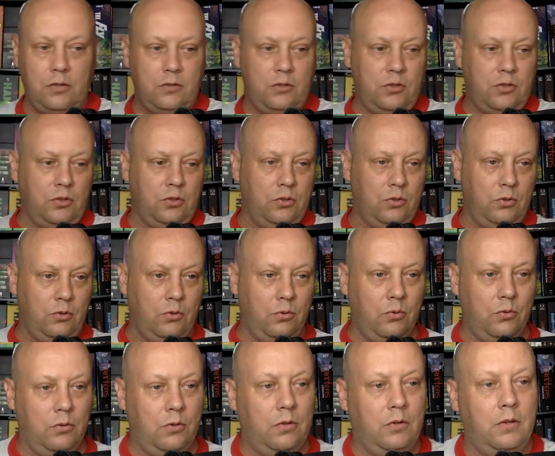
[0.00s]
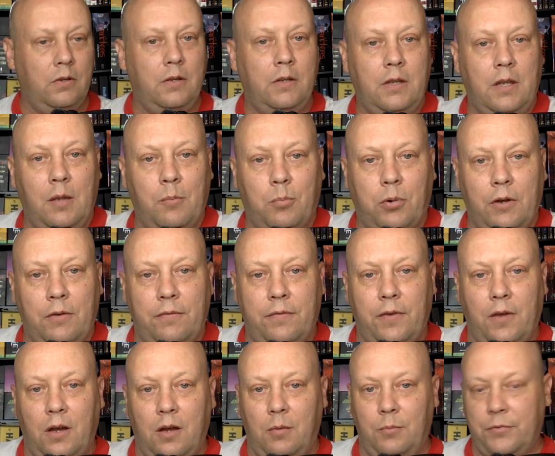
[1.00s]
to Imprint
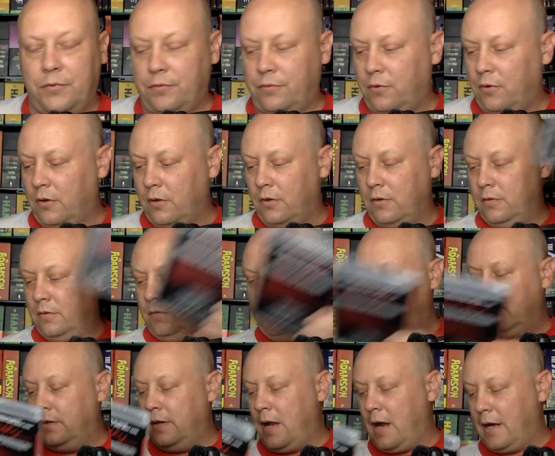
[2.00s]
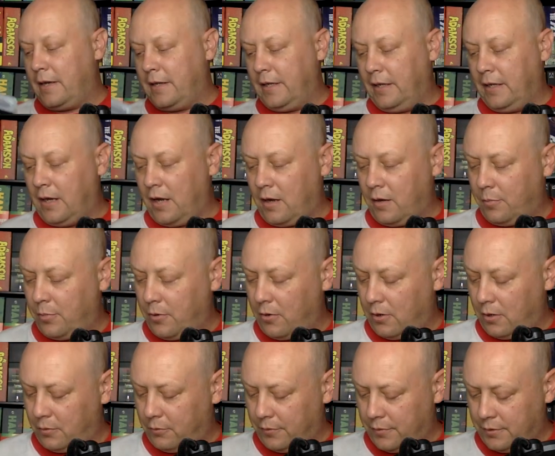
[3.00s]
Films for knocking it out of the
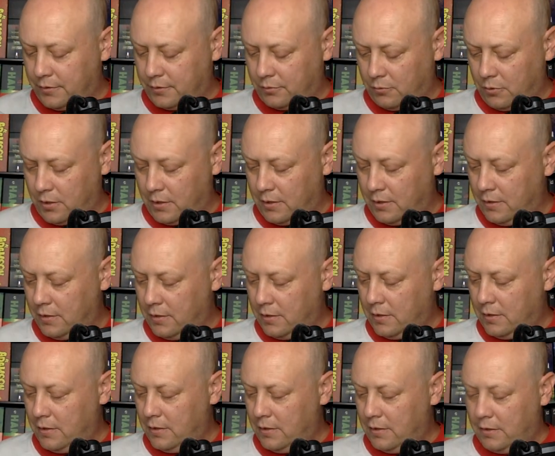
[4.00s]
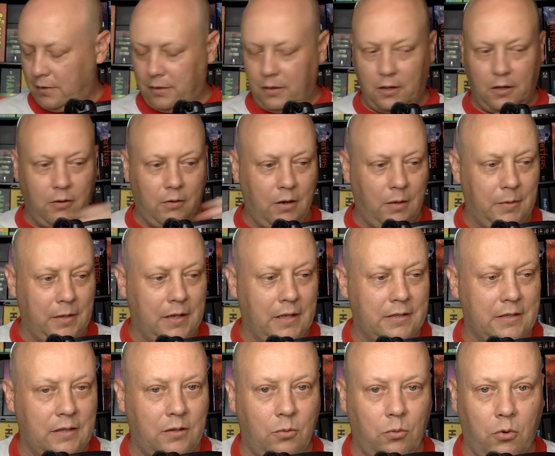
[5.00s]
park with this one. You know, I mean,
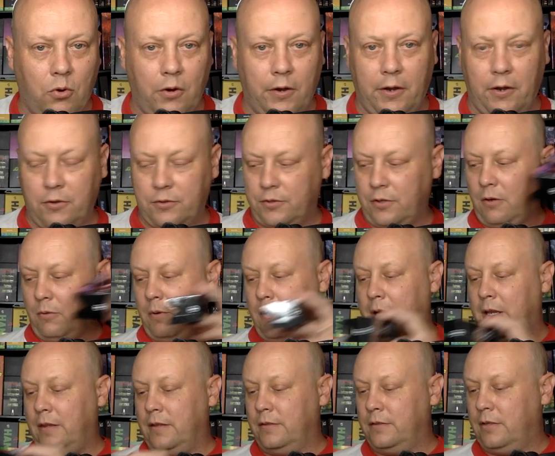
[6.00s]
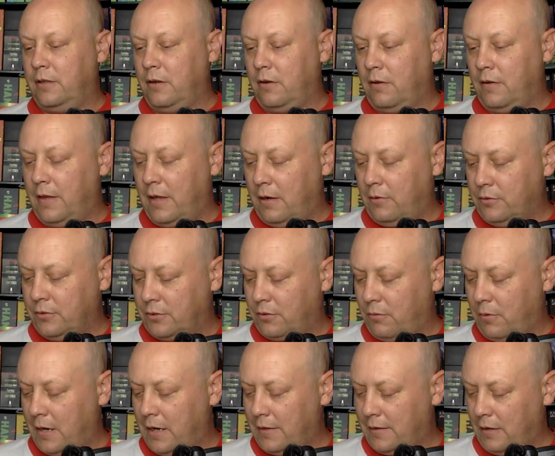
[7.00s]
they did The Warriors already this year, and that was
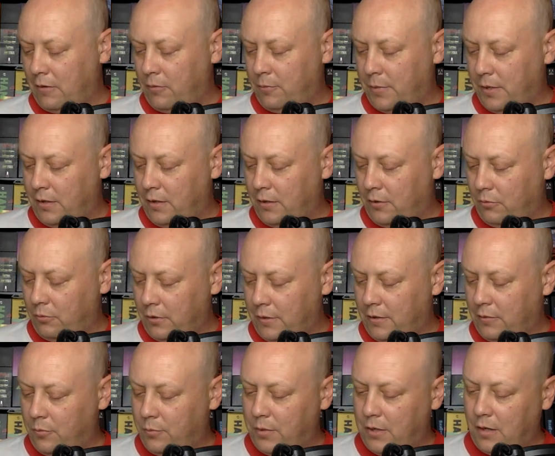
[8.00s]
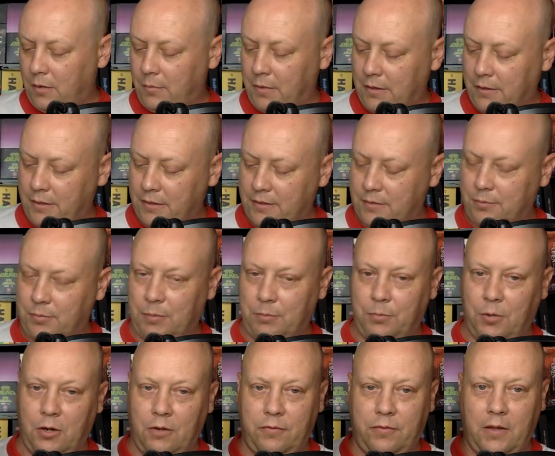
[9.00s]
great. That would be another one that would be on my list.
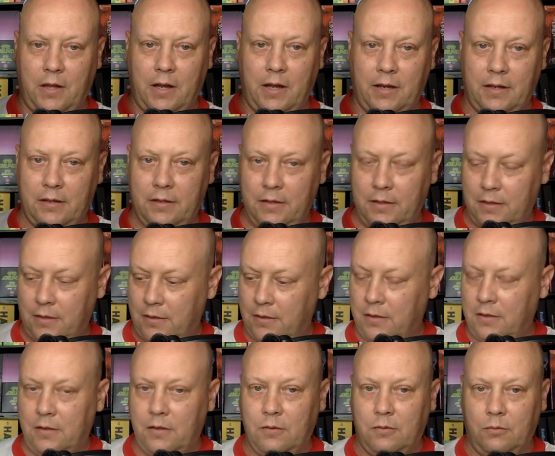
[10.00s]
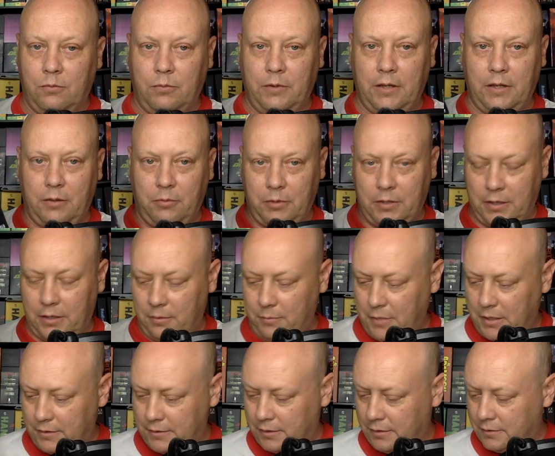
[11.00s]
But Barfly, really, really
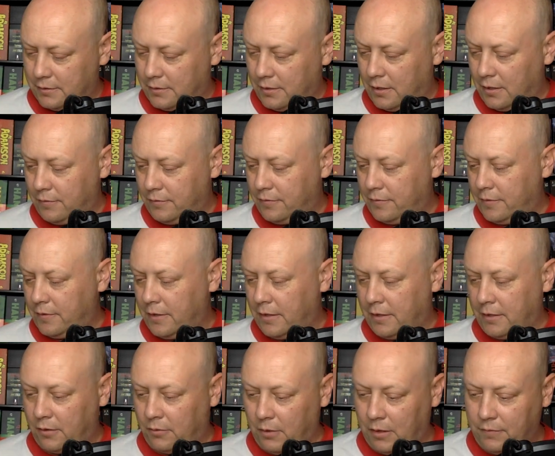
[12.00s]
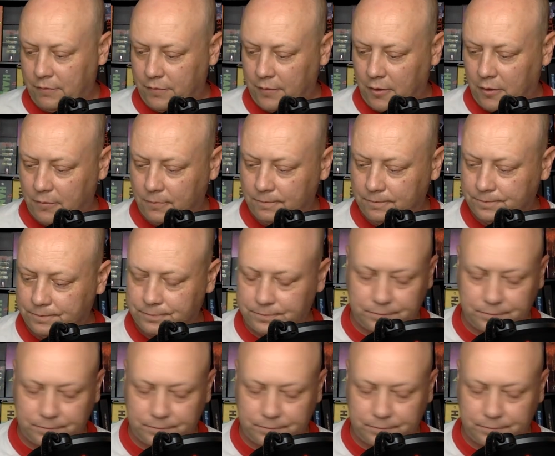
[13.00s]
amazing stuff and a great film.